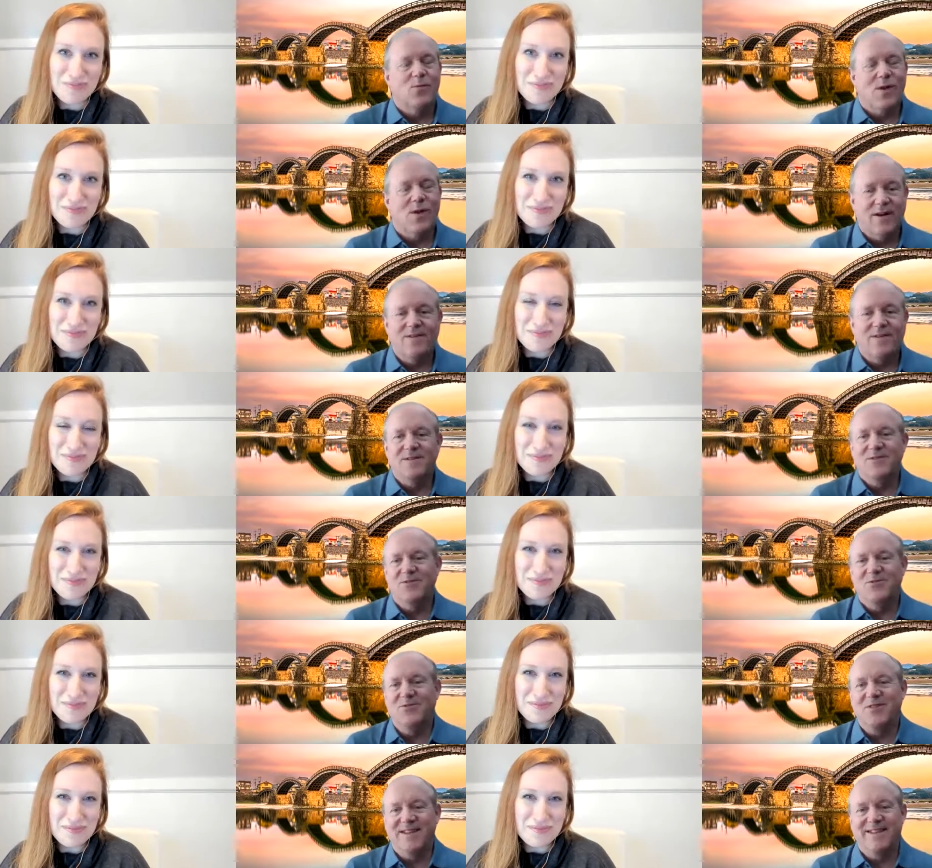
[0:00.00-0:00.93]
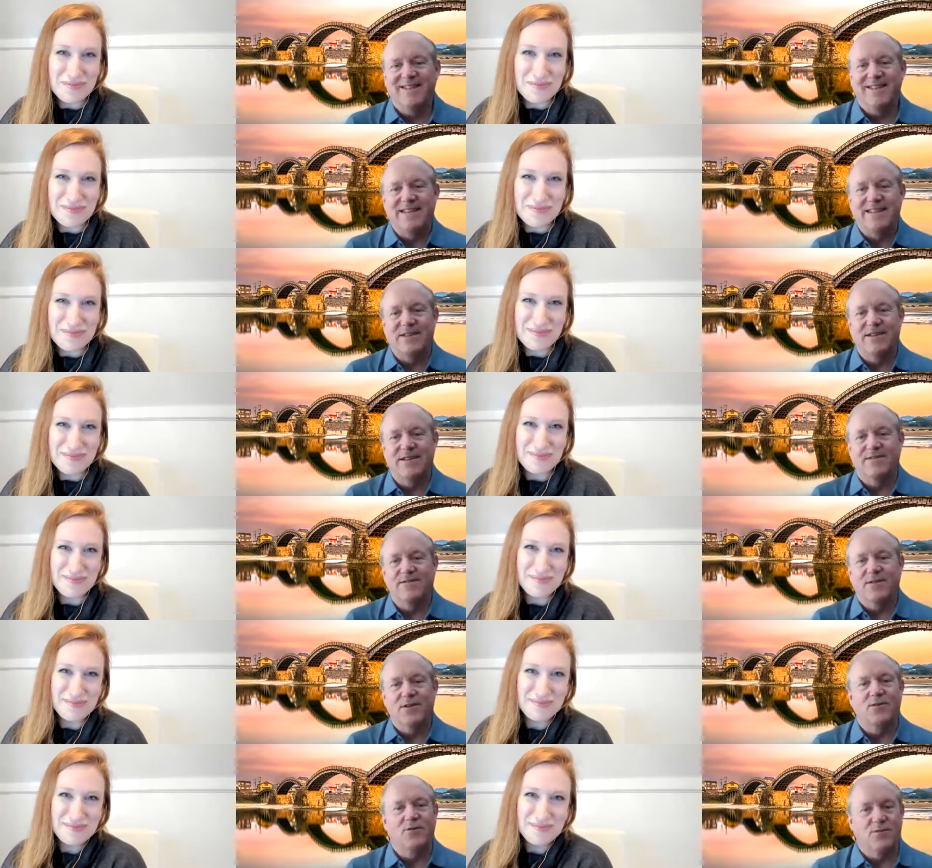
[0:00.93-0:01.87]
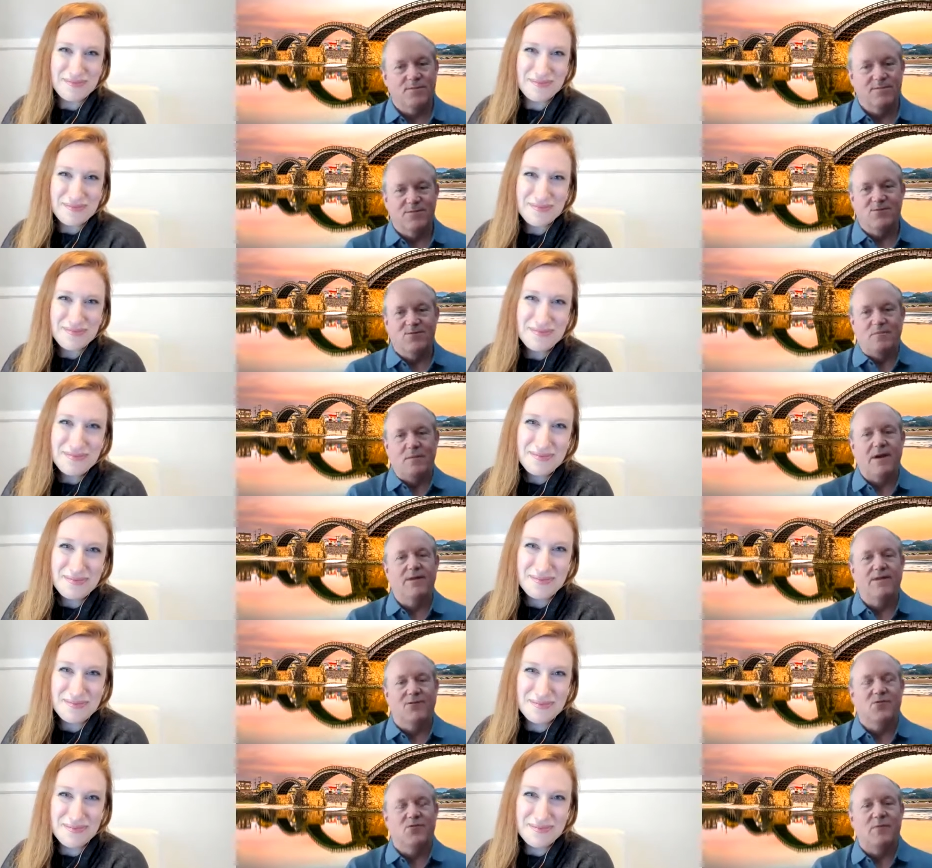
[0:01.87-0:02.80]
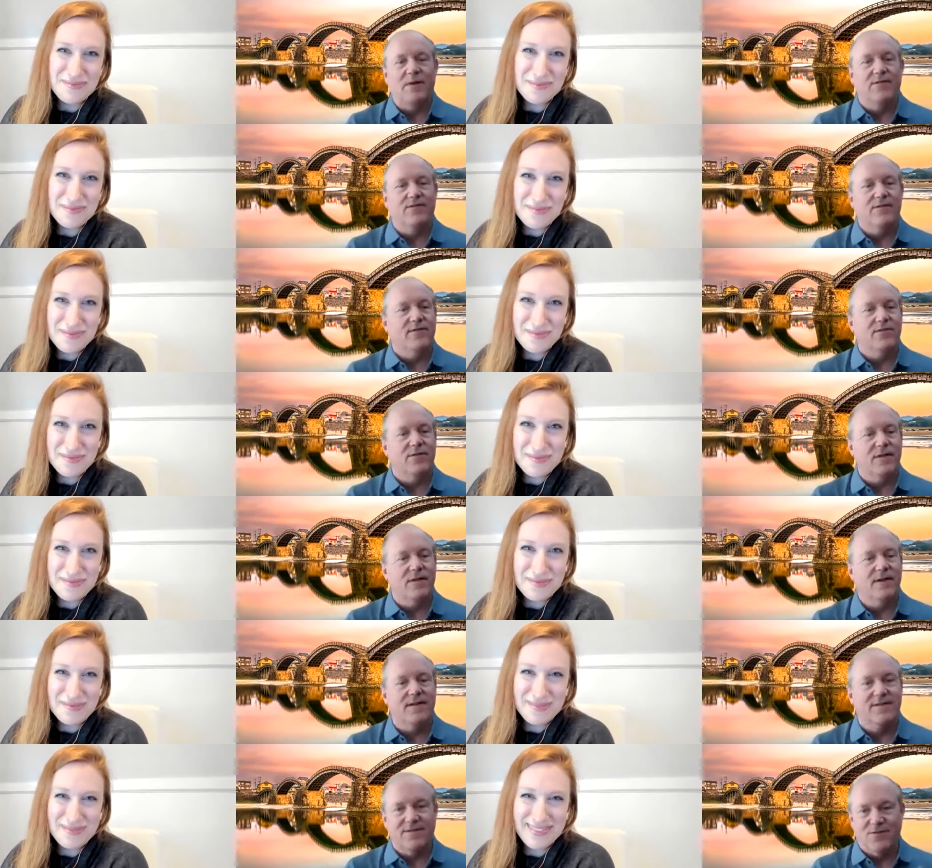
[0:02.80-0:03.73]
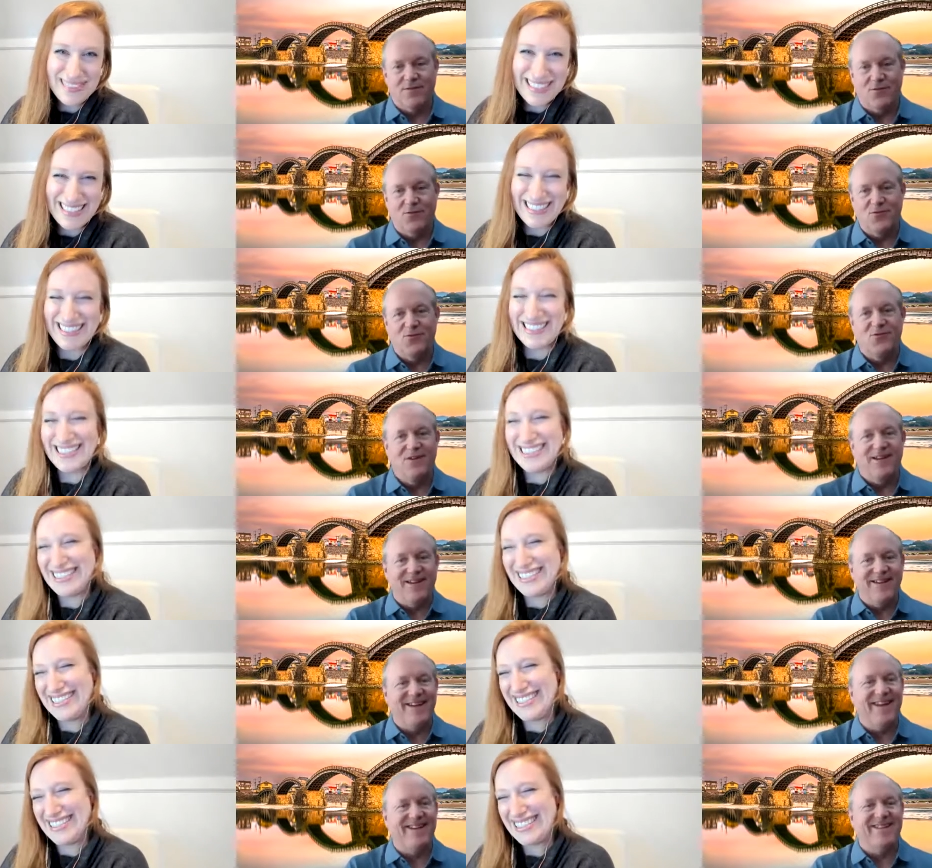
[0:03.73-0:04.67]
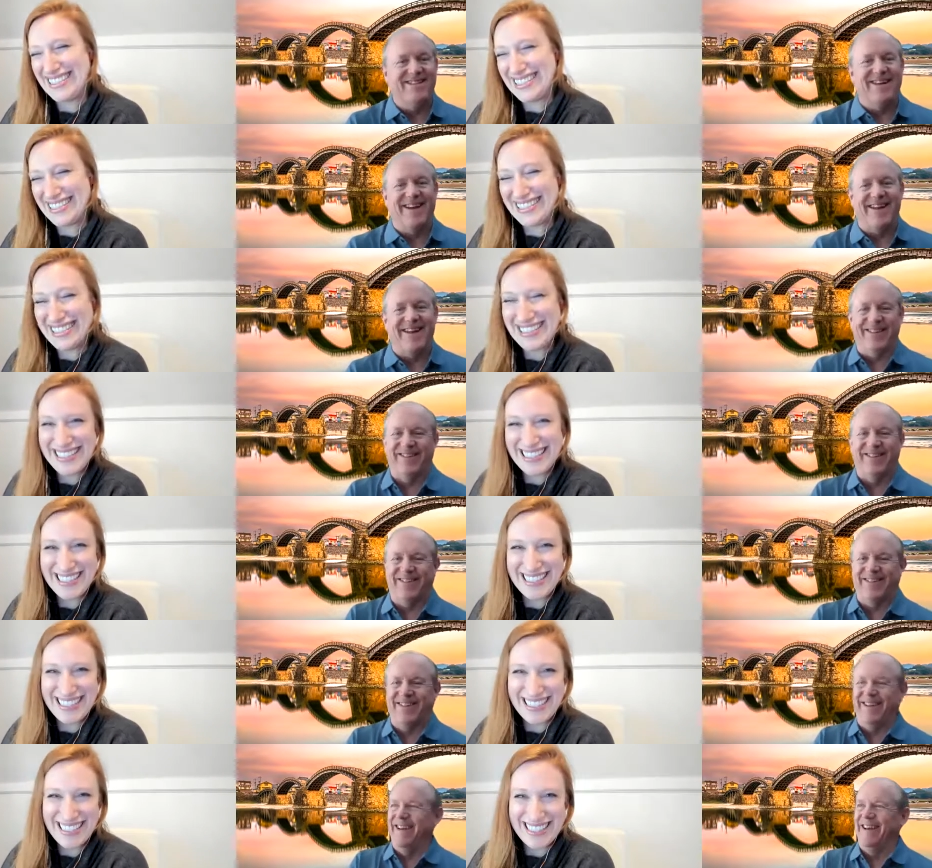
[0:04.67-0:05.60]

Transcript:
Speaker 1: Wow, interesting. It, it, it's funny you you've married two of my favorite things: food and data science.